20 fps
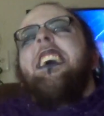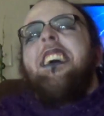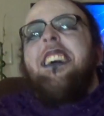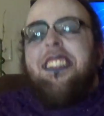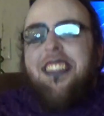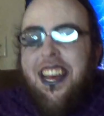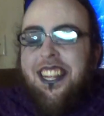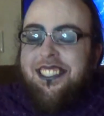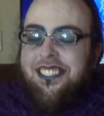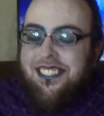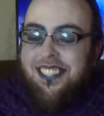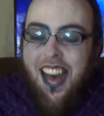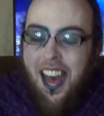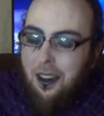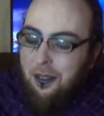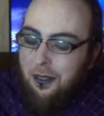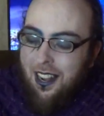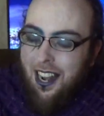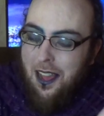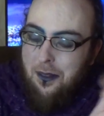That's
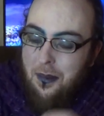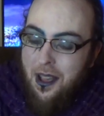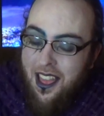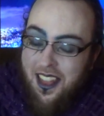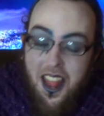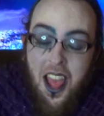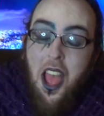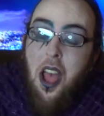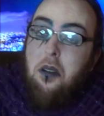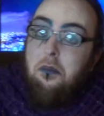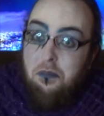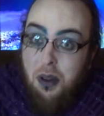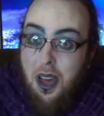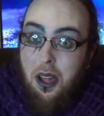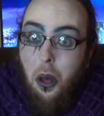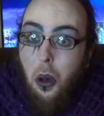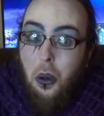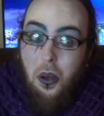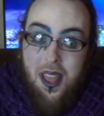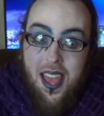not what I meant, but
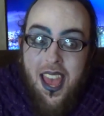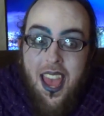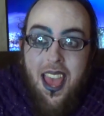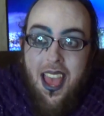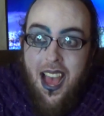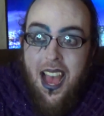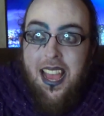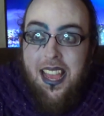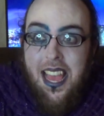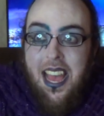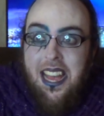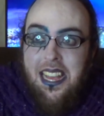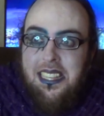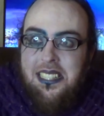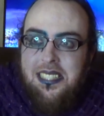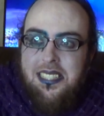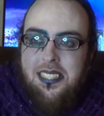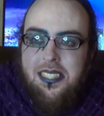okay, I guess.